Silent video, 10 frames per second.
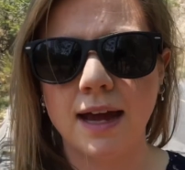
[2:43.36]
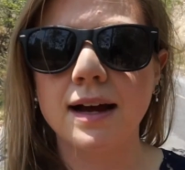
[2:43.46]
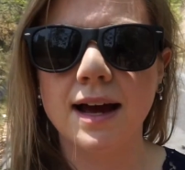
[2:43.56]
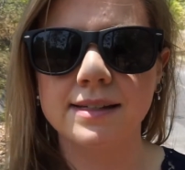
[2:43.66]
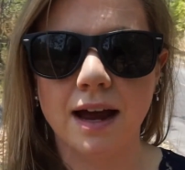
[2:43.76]
Hey
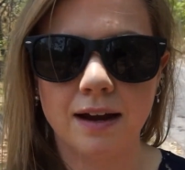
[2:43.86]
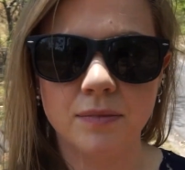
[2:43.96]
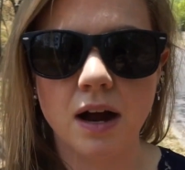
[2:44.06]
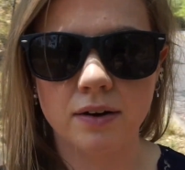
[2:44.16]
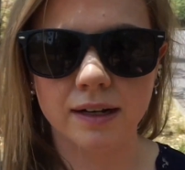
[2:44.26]
guys,
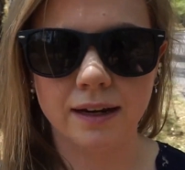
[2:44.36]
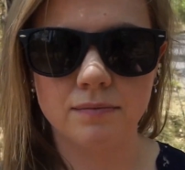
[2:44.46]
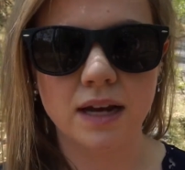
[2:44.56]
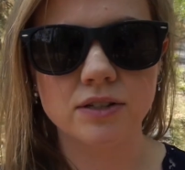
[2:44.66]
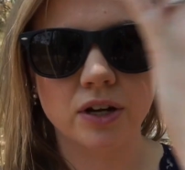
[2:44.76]
I'm currently
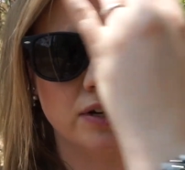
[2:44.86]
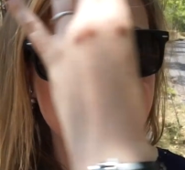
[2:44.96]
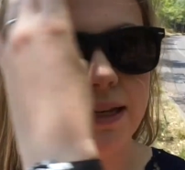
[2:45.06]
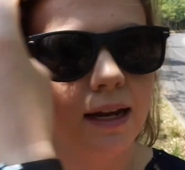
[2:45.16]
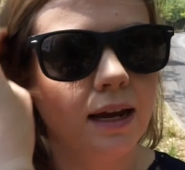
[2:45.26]
in Mexico
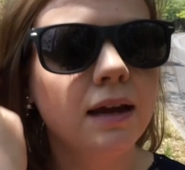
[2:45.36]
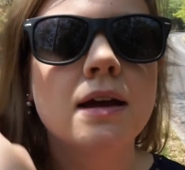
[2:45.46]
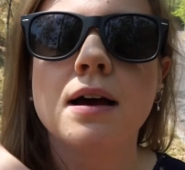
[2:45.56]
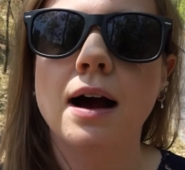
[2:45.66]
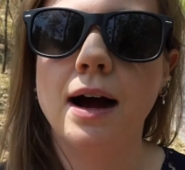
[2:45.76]
City.
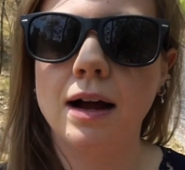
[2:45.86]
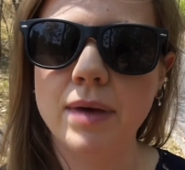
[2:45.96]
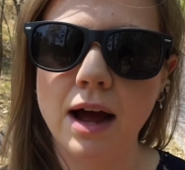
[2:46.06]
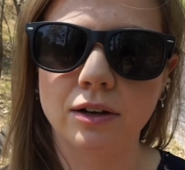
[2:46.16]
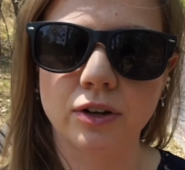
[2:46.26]

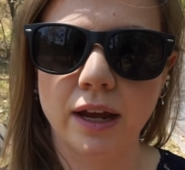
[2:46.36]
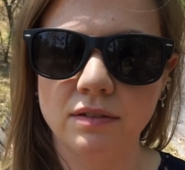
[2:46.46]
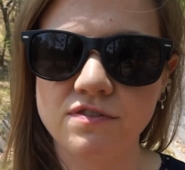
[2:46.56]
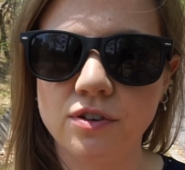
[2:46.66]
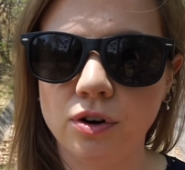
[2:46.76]
I'm out
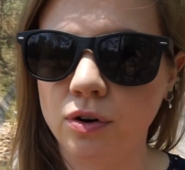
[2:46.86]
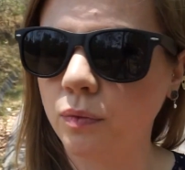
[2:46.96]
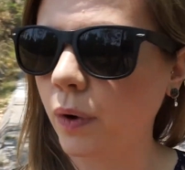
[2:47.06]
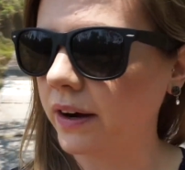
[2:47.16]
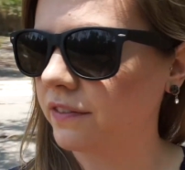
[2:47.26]
looking for
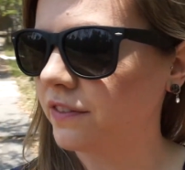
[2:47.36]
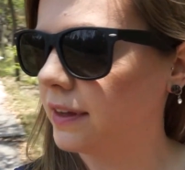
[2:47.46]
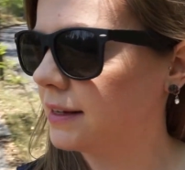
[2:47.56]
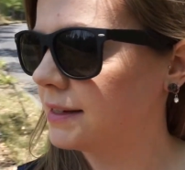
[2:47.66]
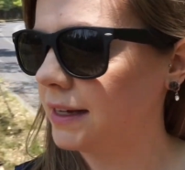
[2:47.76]
one of
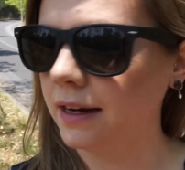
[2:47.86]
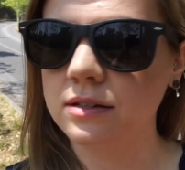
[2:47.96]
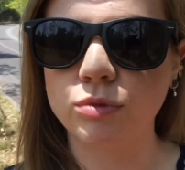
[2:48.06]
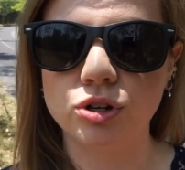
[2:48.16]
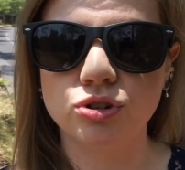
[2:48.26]
the
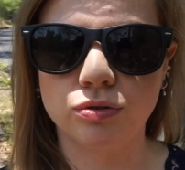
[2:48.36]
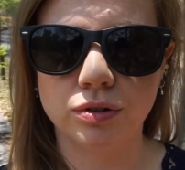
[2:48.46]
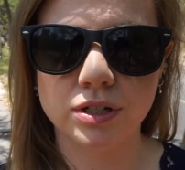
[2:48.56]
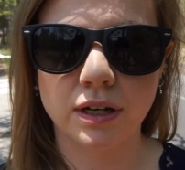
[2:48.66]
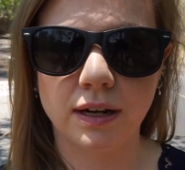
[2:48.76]
city's most
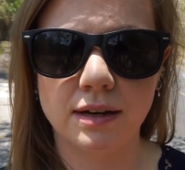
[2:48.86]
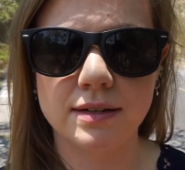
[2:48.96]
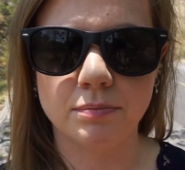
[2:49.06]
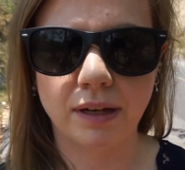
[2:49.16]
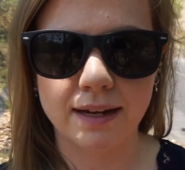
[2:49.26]
haunted
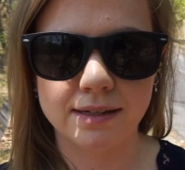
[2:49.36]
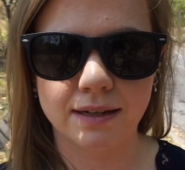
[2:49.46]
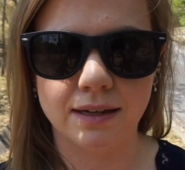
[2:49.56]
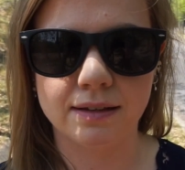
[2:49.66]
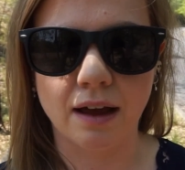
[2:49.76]

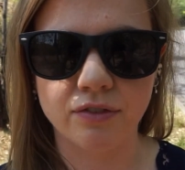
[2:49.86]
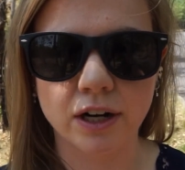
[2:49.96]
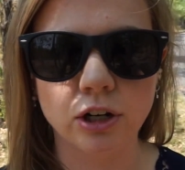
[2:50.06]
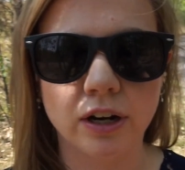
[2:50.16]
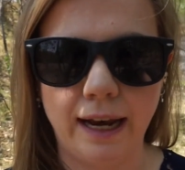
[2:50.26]
places. I've
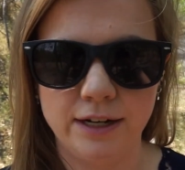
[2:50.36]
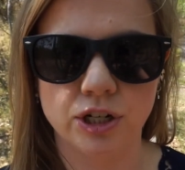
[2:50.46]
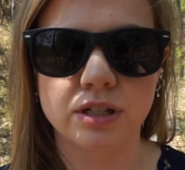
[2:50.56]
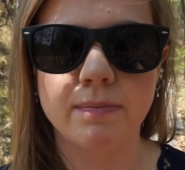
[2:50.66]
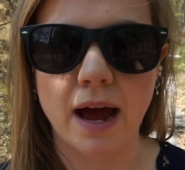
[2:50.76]
read a lot of
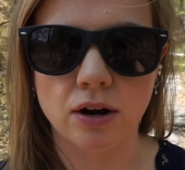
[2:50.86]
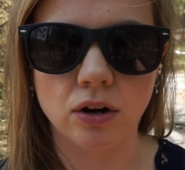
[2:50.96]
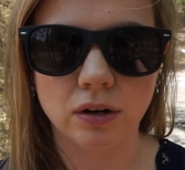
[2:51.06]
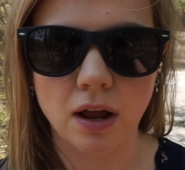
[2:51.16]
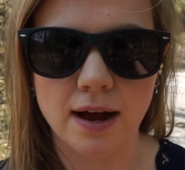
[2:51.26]
legends about it
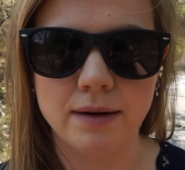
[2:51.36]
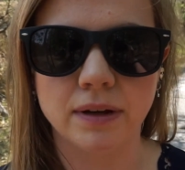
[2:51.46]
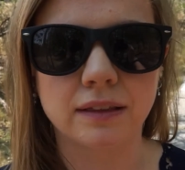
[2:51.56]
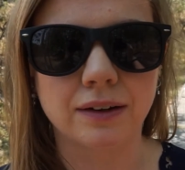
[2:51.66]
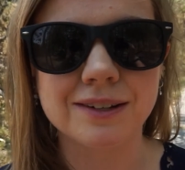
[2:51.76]
online,
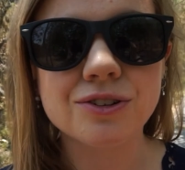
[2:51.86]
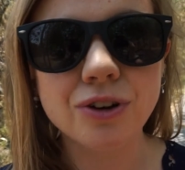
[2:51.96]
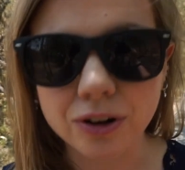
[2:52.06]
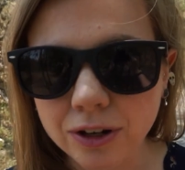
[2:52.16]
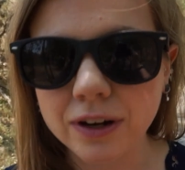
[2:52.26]
but there is
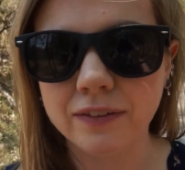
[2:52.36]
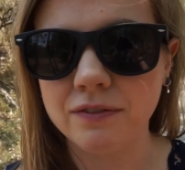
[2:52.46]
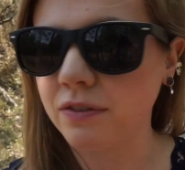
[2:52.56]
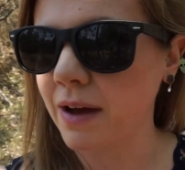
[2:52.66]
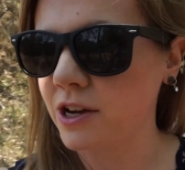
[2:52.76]
not a lot of
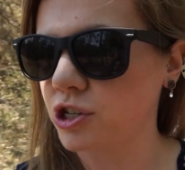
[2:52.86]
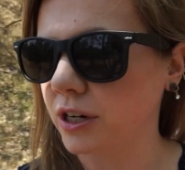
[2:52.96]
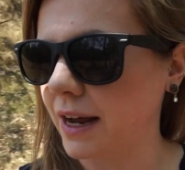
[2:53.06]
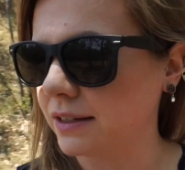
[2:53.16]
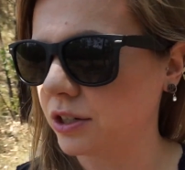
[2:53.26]

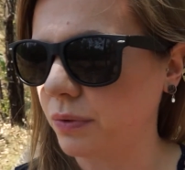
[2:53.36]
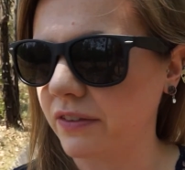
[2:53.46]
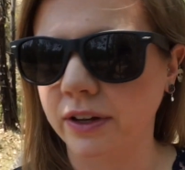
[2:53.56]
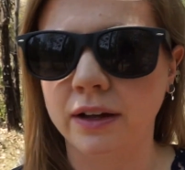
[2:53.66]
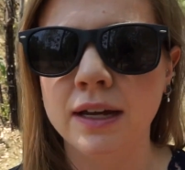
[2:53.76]
information as to
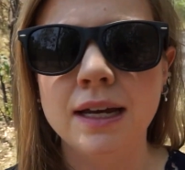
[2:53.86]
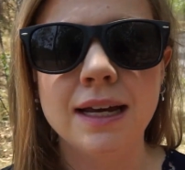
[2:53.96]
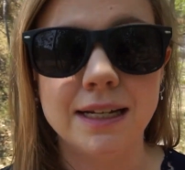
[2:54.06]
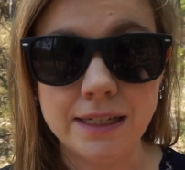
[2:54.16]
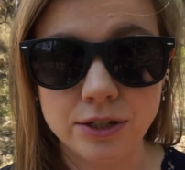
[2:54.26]
whether
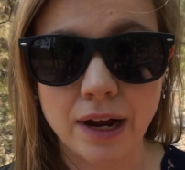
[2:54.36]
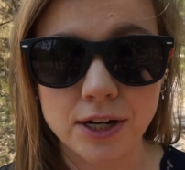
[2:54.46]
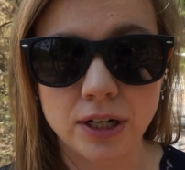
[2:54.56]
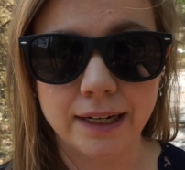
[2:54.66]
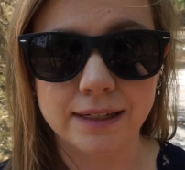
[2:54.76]
it still
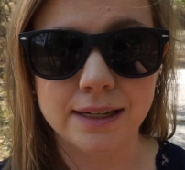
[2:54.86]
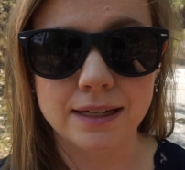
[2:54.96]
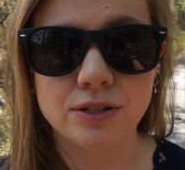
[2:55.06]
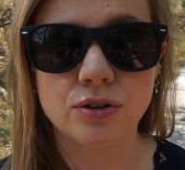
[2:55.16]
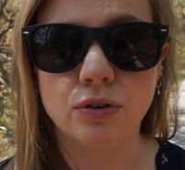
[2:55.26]
actually
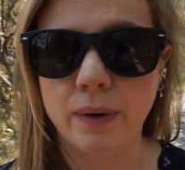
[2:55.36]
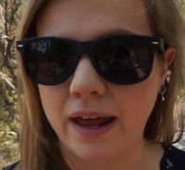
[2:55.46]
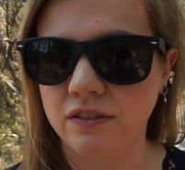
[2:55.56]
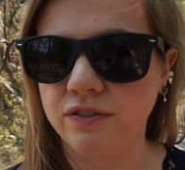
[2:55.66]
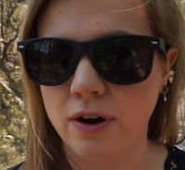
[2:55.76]
exists or
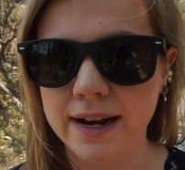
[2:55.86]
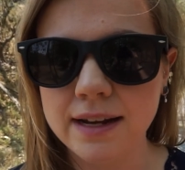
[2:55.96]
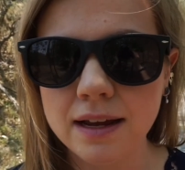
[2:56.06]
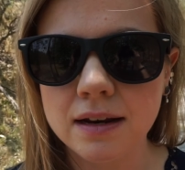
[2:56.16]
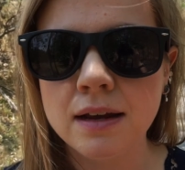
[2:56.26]
where to find
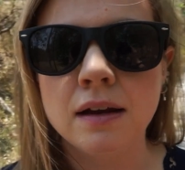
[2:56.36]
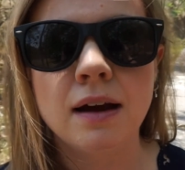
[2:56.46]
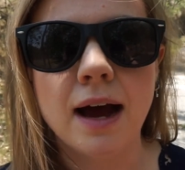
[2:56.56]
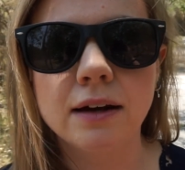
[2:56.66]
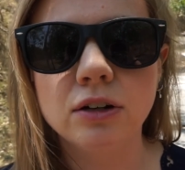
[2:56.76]
it.
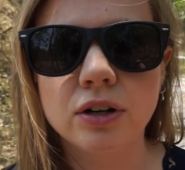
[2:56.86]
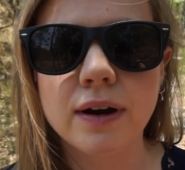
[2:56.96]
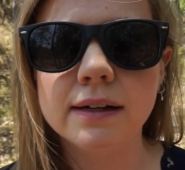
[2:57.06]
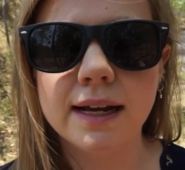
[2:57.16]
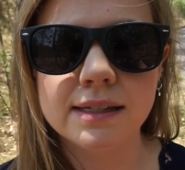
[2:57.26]
I had a look
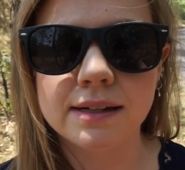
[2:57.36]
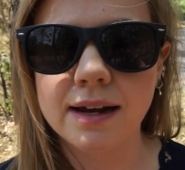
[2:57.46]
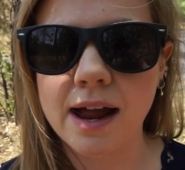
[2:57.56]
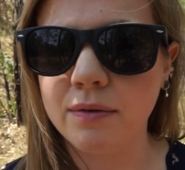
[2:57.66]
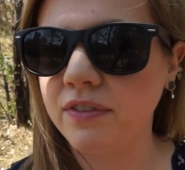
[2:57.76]
around
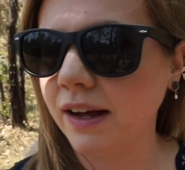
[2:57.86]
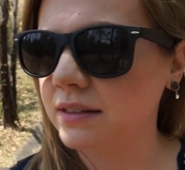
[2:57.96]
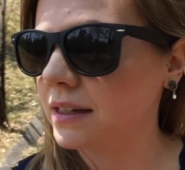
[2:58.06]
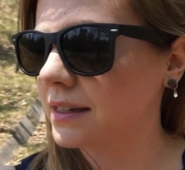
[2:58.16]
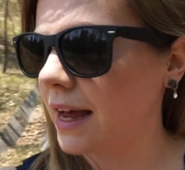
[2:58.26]
yesterday without
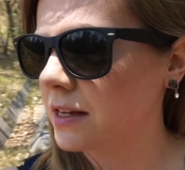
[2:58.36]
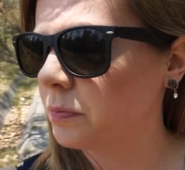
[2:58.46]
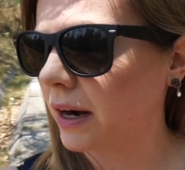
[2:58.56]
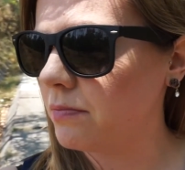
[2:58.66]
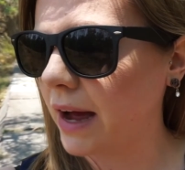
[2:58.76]
success,
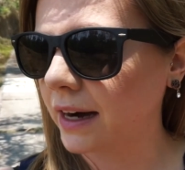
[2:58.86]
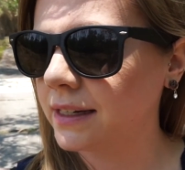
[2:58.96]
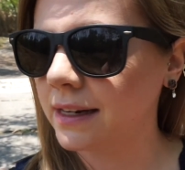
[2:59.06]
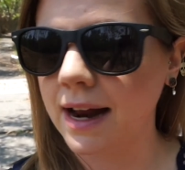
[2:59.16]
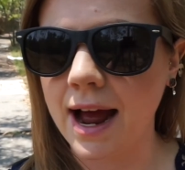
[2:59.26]
but I'm back
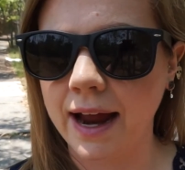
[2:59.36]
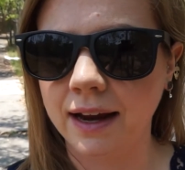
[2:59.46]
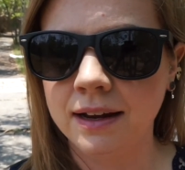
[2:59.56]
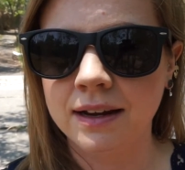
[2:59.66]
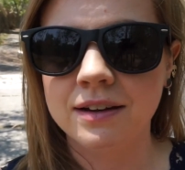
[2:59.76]

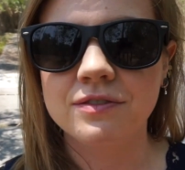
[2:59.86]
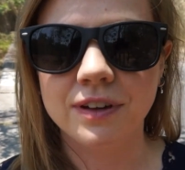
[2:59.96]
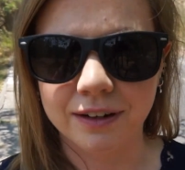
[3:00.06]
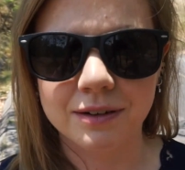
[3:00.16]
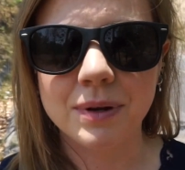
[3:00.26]
today
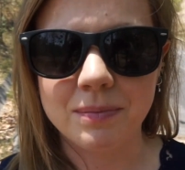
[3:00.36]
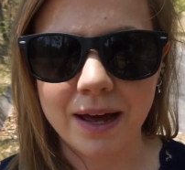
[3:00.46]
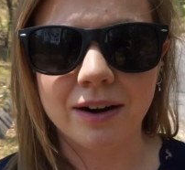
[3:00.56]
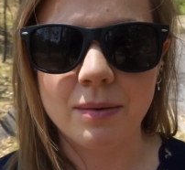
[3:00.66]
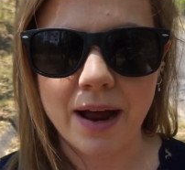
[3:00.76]
feeling a bit
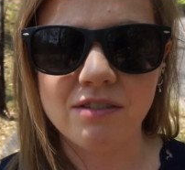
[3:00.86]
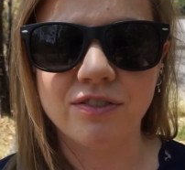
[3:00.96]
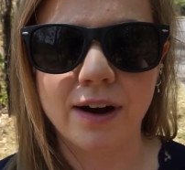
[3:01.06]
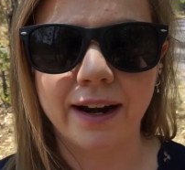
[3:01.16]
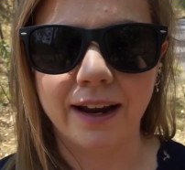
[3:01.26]
better about
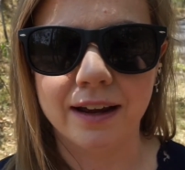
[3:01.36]
finding